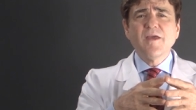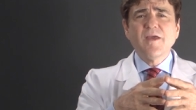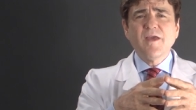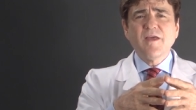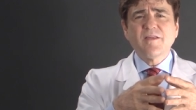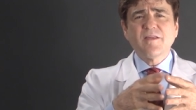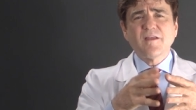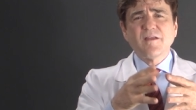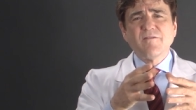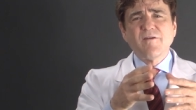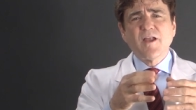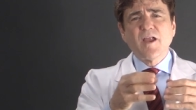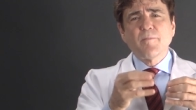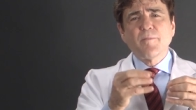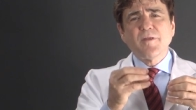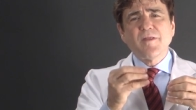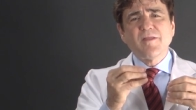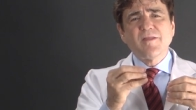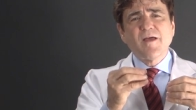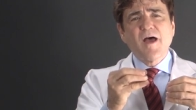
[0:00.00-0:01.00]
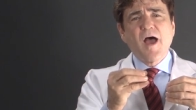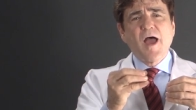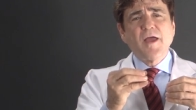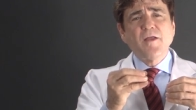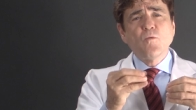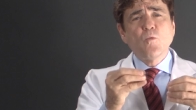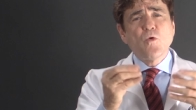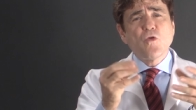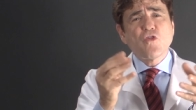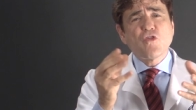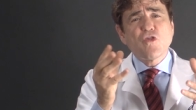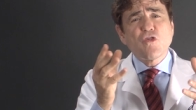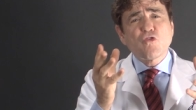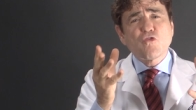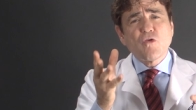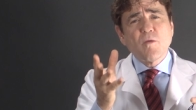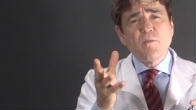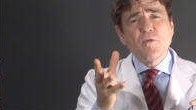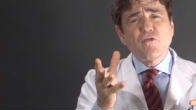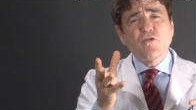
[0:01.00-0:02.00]
is to develop a design which
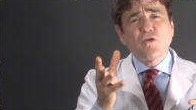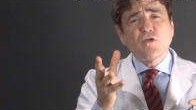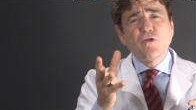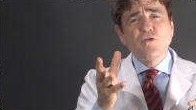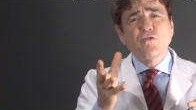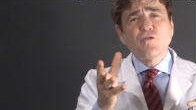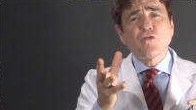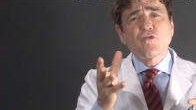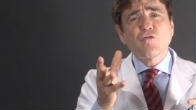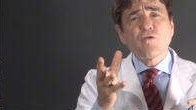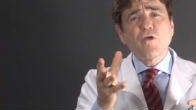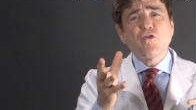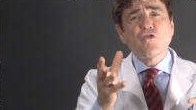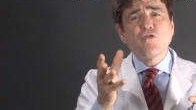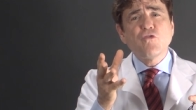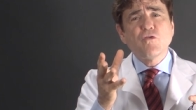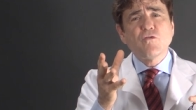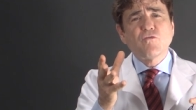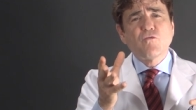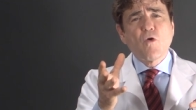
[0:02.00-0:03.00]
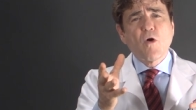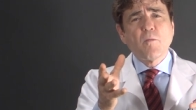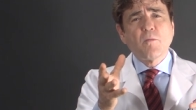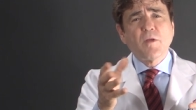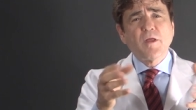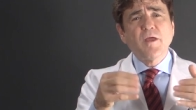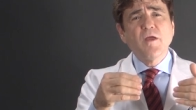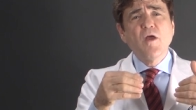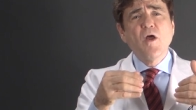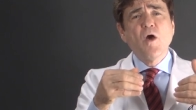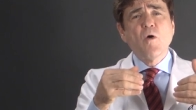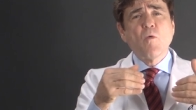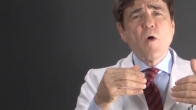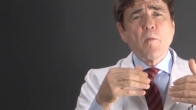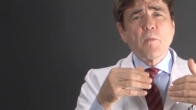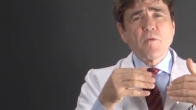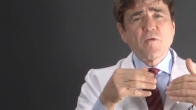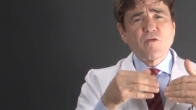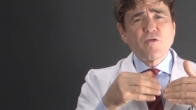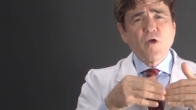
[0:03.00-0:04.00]
distributes occlusal stress uniformly while
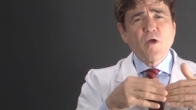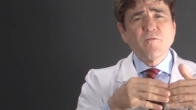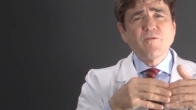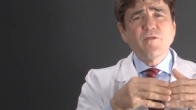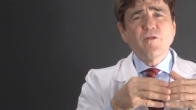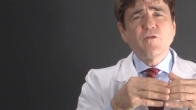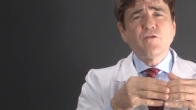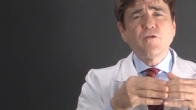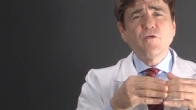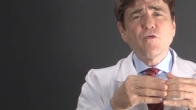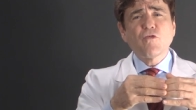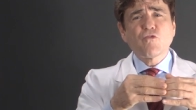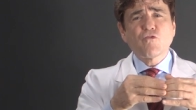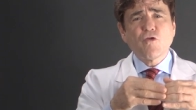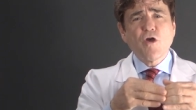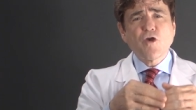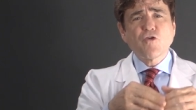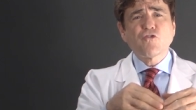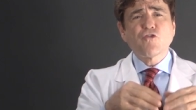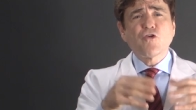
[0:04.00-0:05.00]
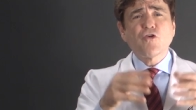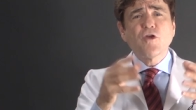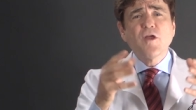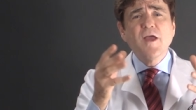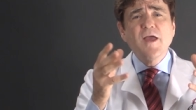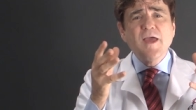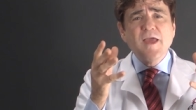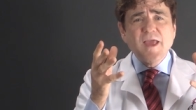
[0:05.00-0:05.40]
preserving the tooth structure